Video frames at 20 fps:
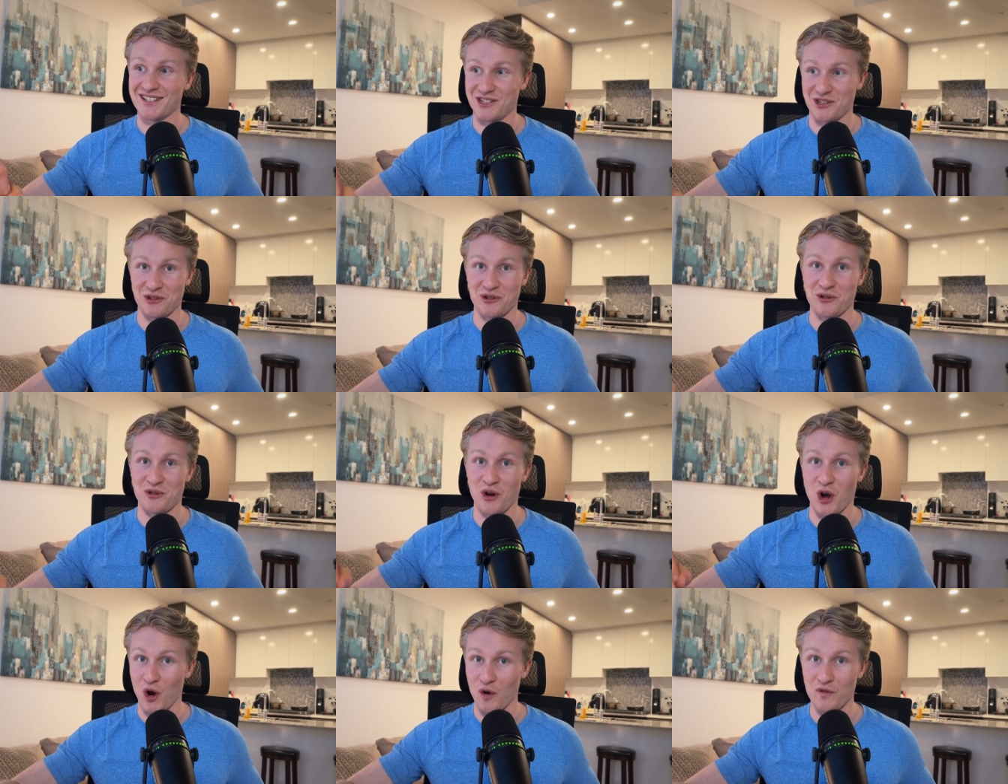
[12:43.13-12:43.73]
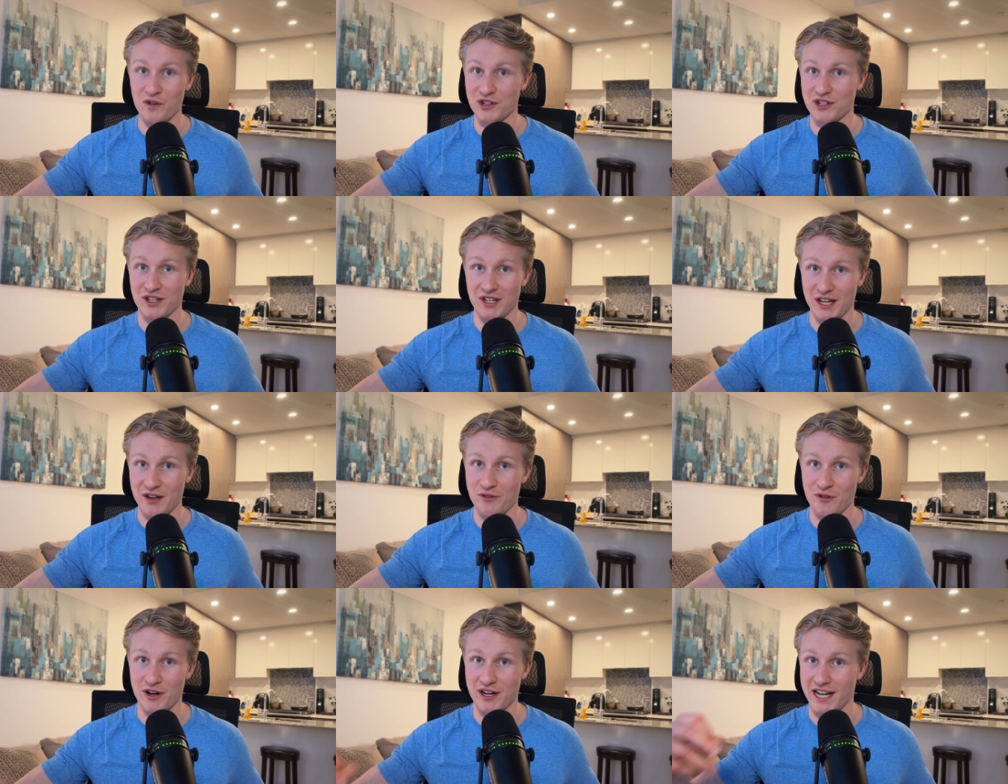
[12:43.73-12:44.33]
to over
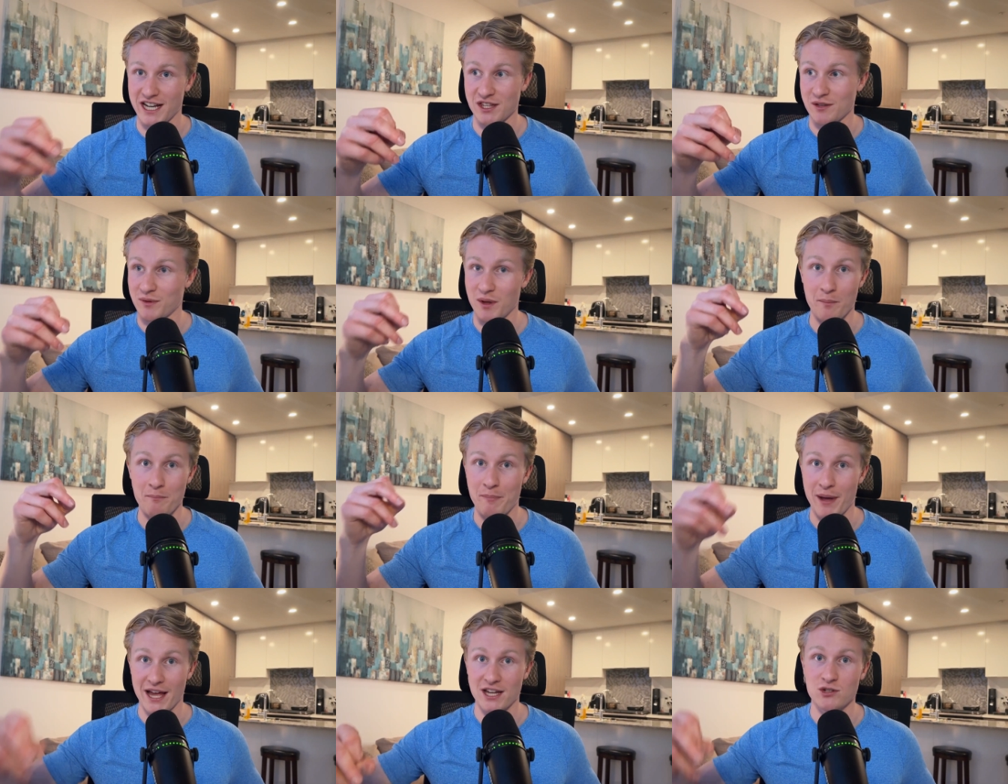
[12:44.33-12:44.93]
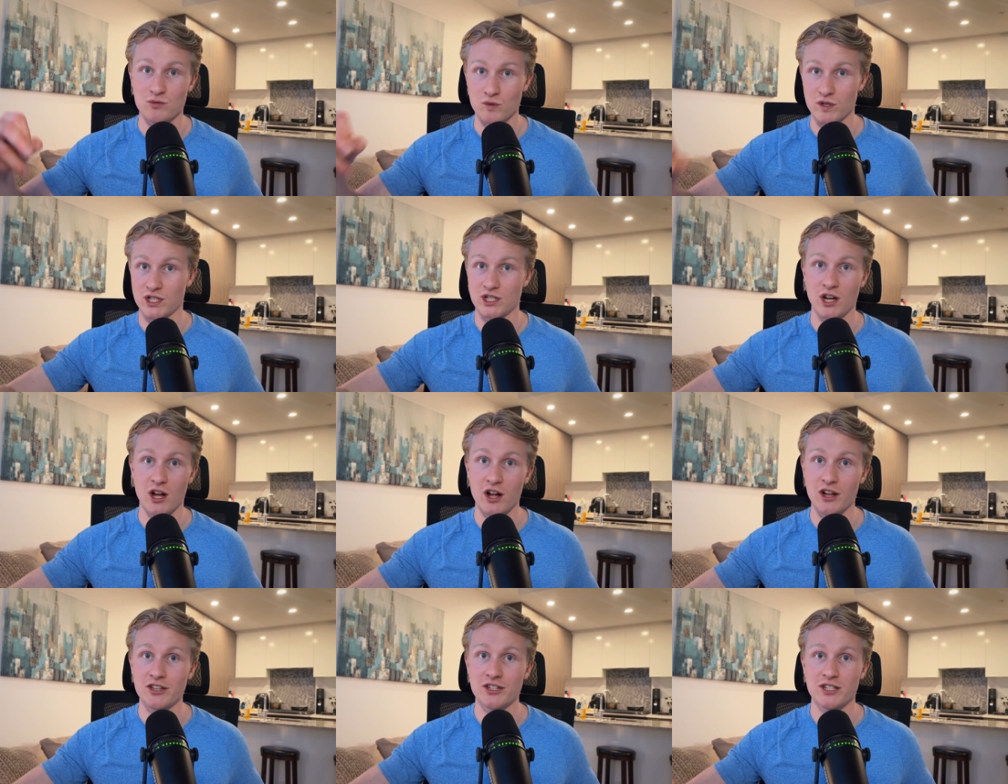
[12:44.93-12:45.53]
deliver and get them the best
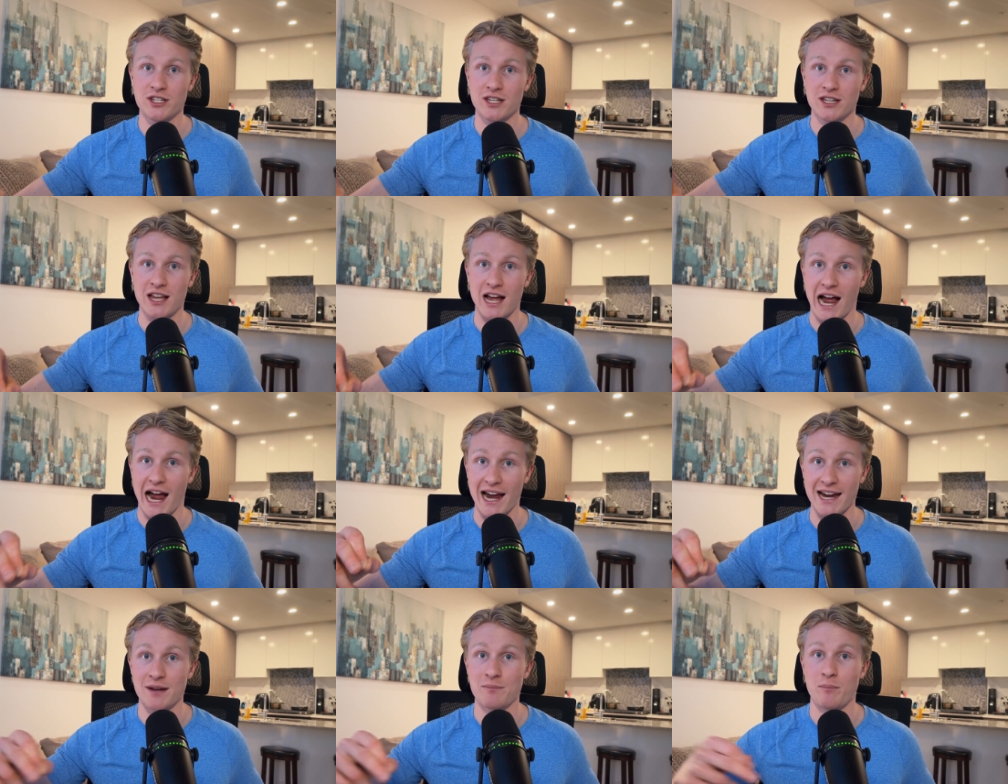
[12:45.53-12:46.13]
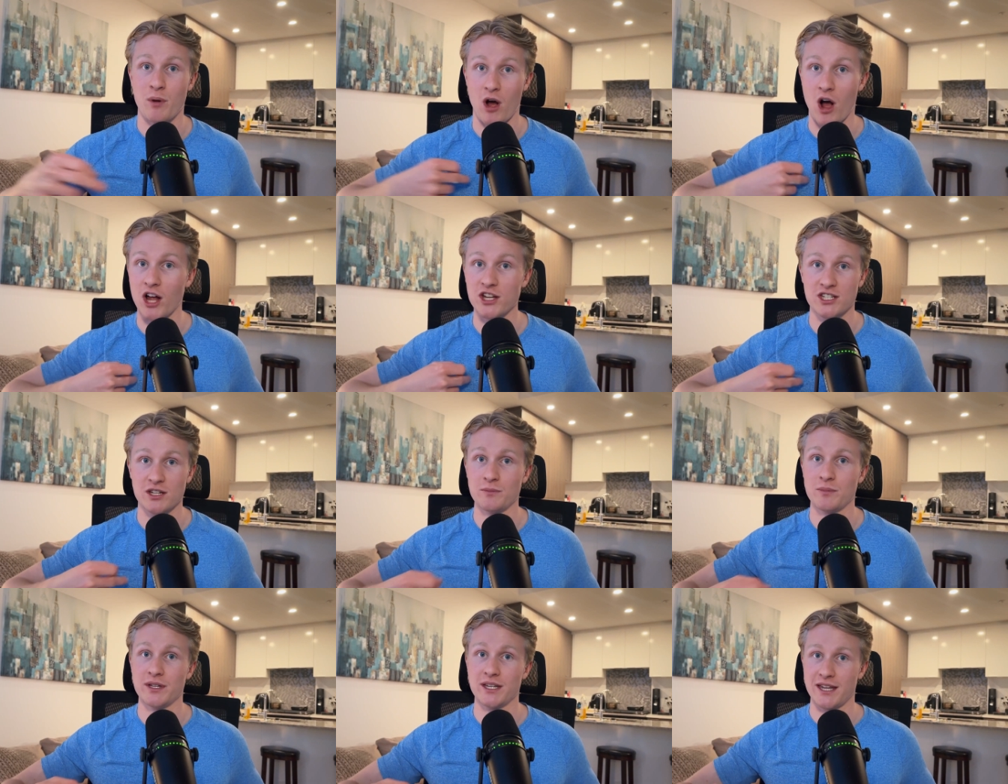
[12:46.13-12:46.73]
results I
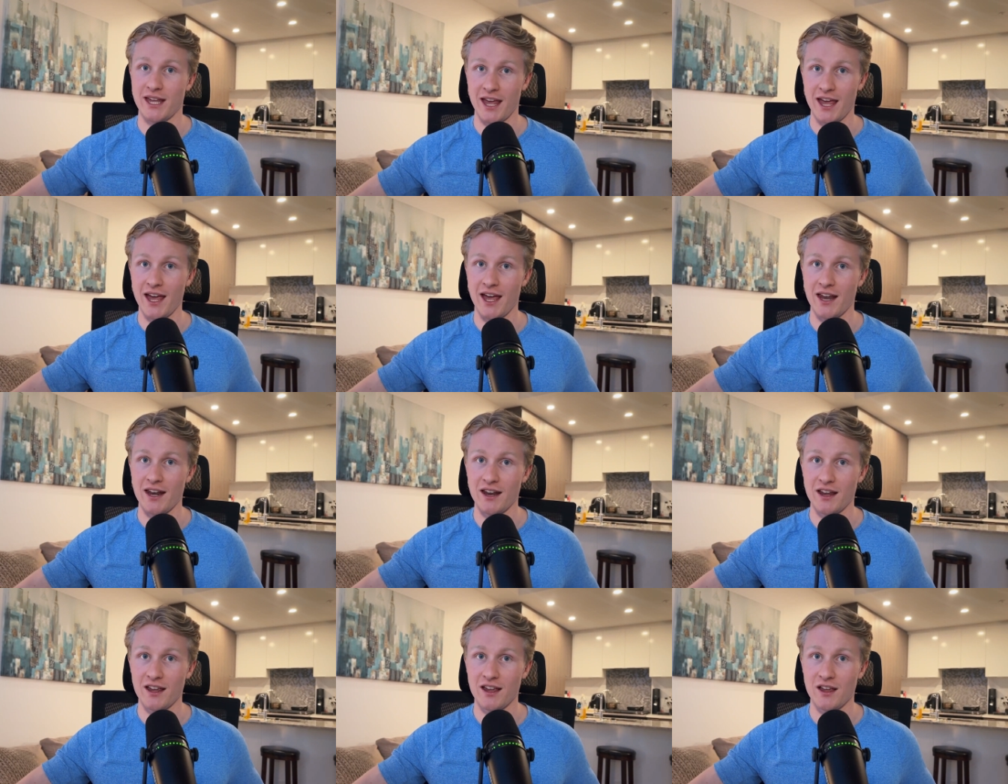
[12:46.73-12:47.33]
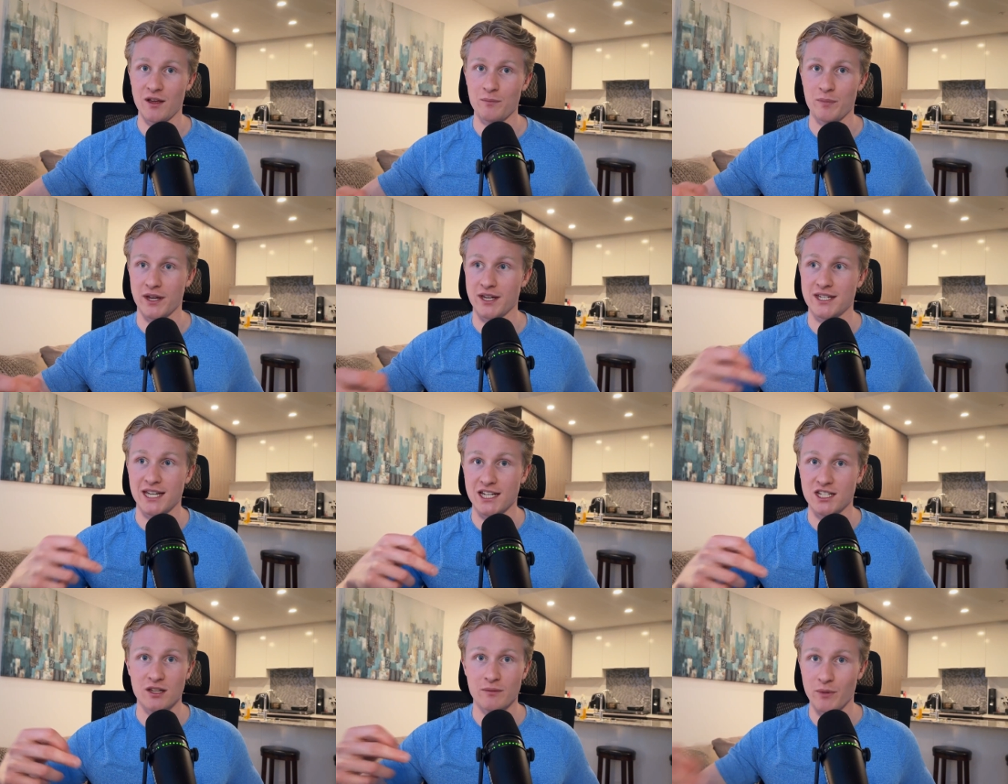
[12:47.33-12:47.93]
possibly can because
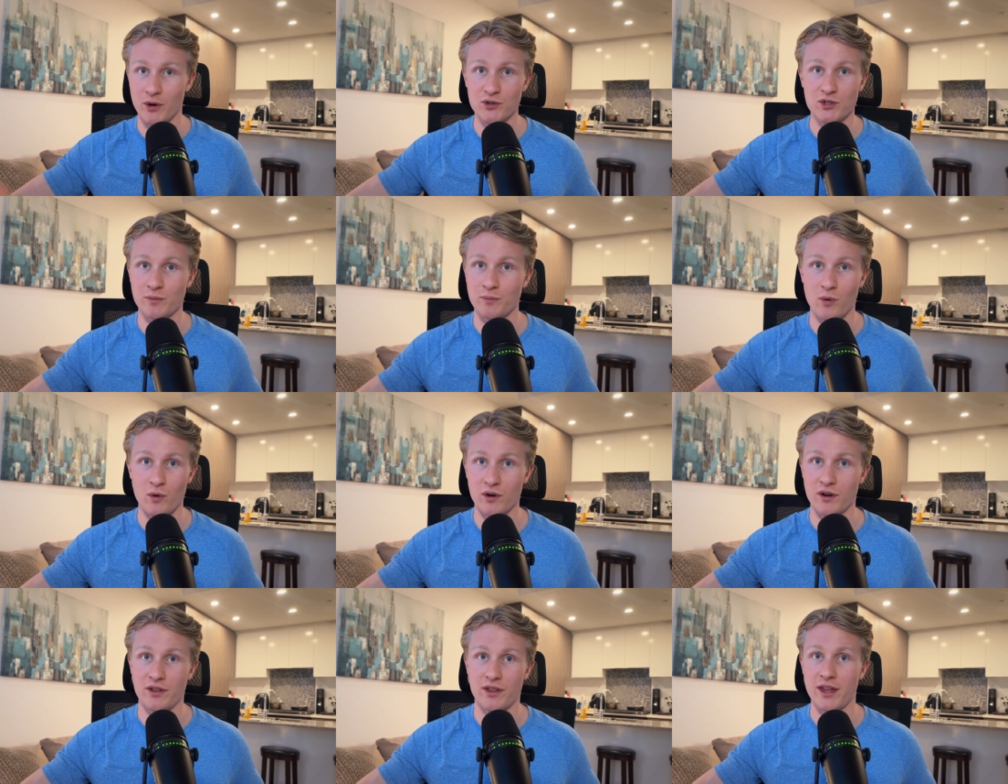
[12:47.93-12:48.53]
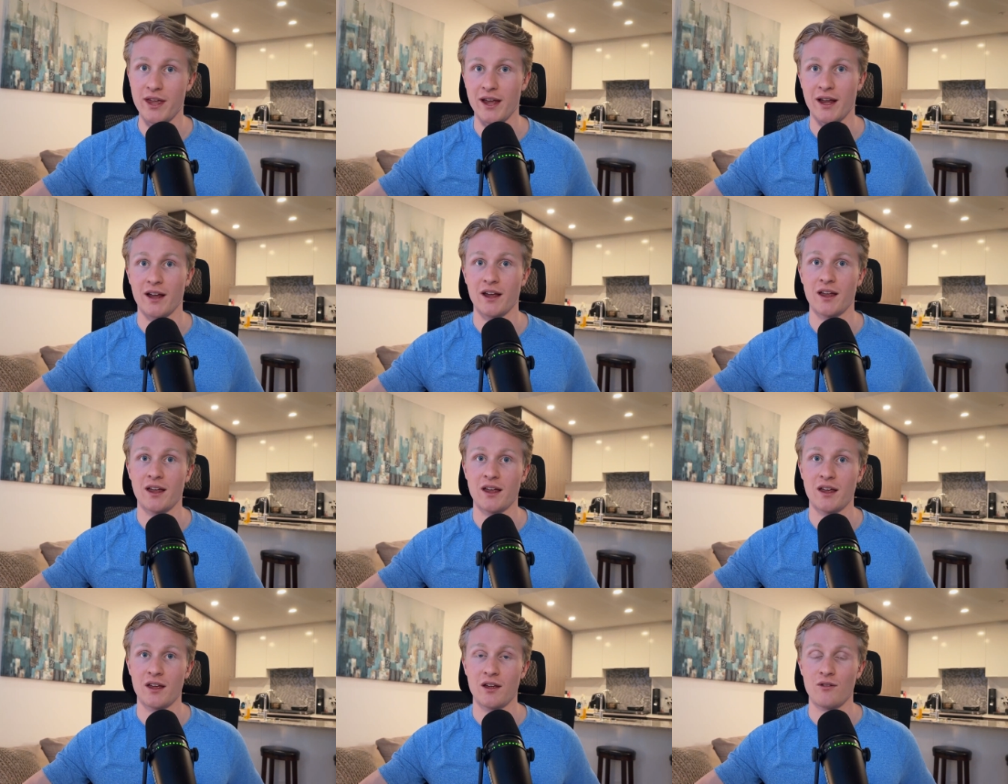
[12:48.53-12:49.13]
that's the most important thing,
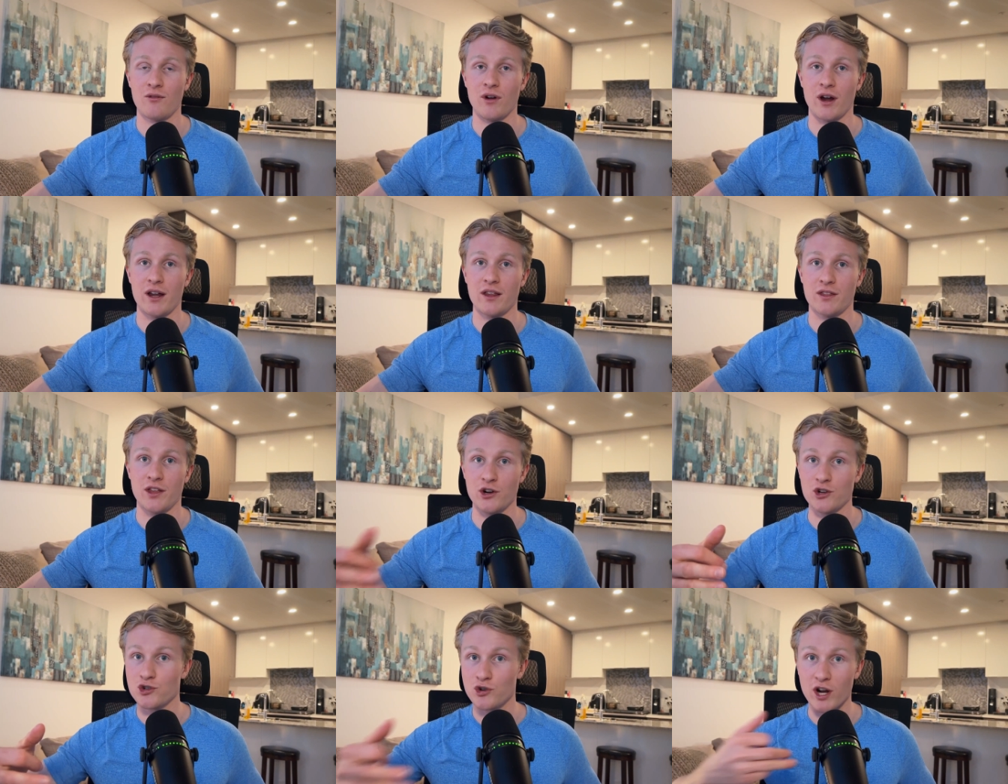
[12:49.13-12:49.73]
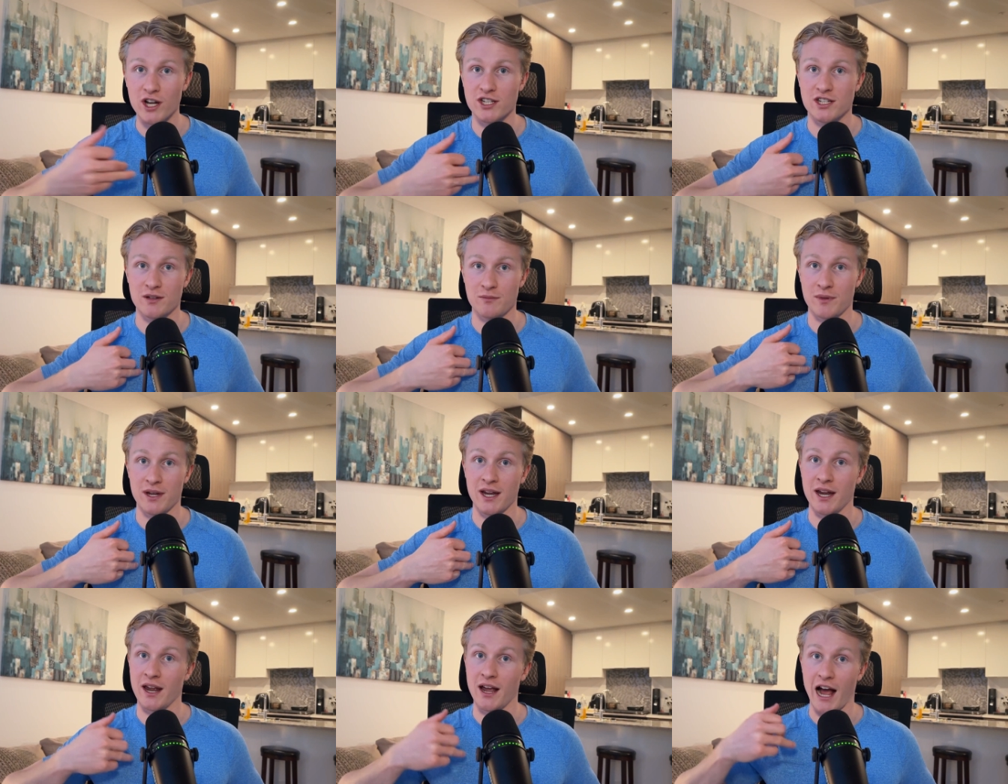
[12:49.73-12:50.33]
right? They're trusting
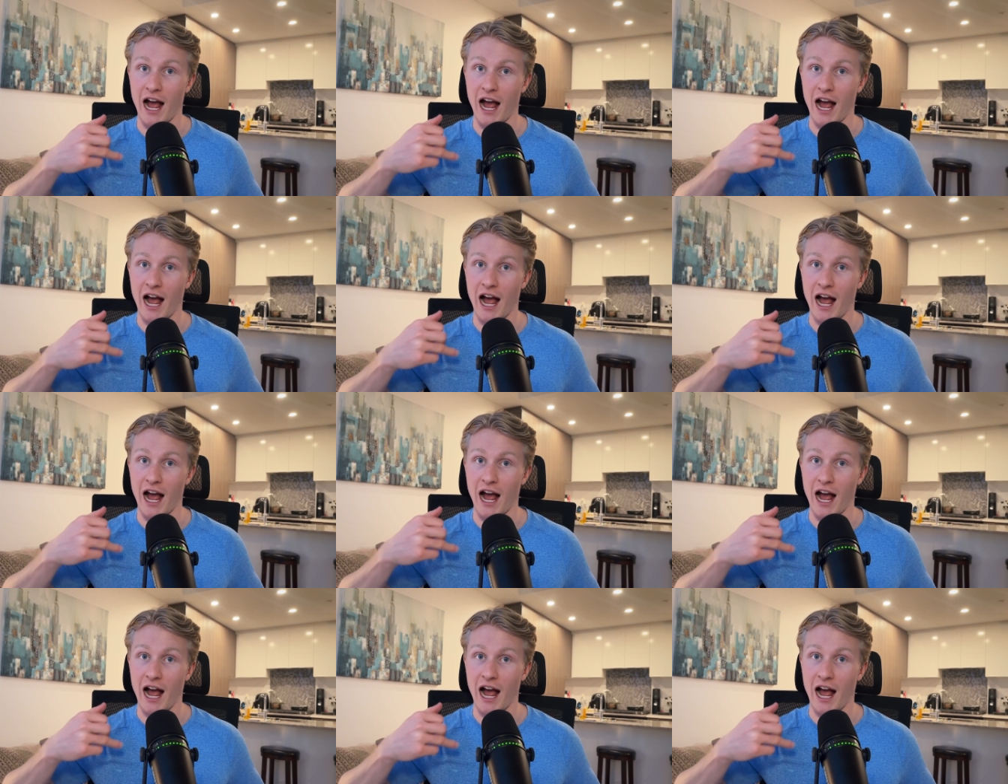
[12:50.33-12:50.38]
me.